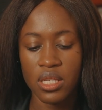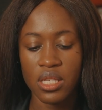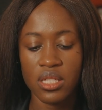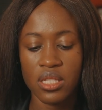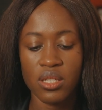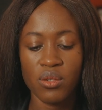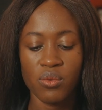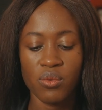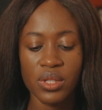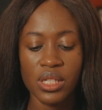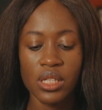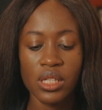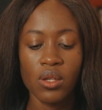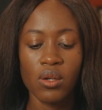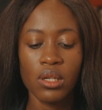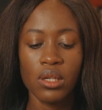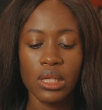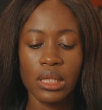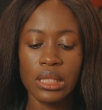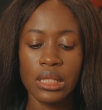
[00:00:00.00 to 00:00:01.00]
It's a really
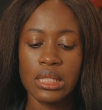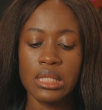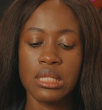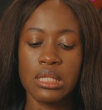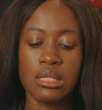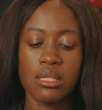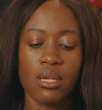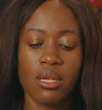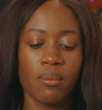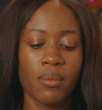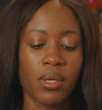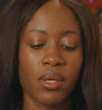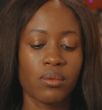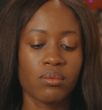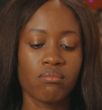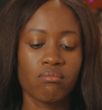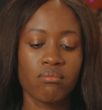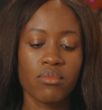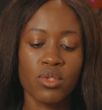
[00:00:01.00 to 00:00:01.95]
long list, about